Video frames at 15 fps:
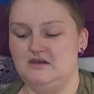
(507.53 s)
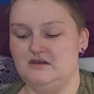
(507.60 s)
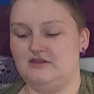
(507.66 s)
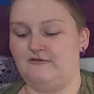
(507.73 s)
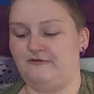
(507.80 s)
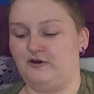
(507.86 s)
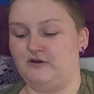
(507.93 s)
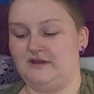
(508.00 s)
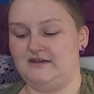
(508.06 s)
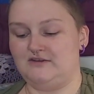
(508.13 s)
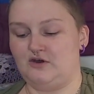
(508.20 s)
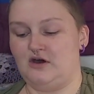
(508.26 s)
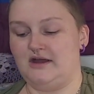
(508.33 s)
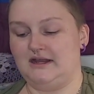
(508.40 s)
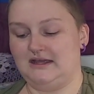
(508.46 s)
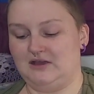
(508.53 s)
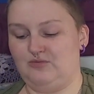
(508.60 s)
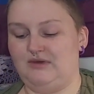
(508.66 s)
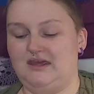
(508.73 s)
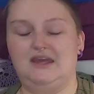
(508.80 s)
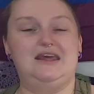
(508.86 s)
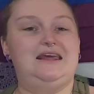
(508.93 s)
the fur that's on it can
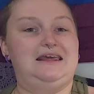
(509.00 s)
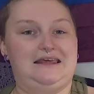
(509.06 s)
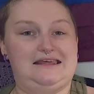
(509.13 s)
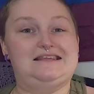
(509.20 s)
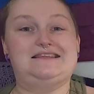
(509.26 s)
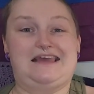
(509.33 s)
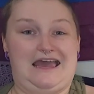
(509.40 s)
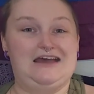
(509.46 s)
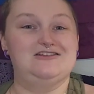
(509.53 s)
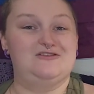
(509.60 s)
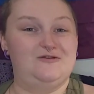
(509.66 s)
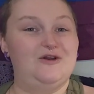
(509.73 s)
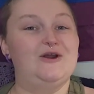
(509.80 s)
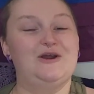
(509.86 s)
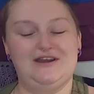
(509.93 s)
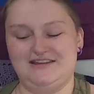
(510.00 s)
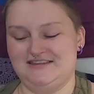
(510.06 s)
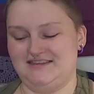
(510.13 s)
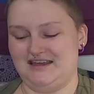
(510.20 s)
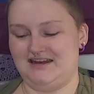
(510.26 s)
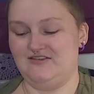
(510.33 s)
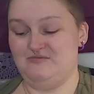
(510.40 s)
be his cat's fur
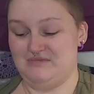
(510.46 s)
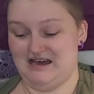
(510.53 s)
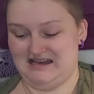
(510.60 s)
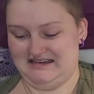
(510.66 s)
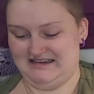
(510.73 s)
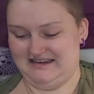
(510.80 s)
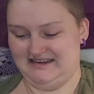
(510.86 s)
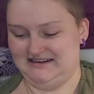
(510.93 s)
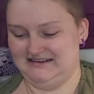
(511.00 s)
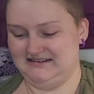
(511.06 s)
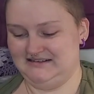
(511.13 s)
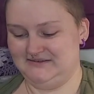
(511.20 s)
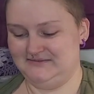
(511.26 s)
instead of mine.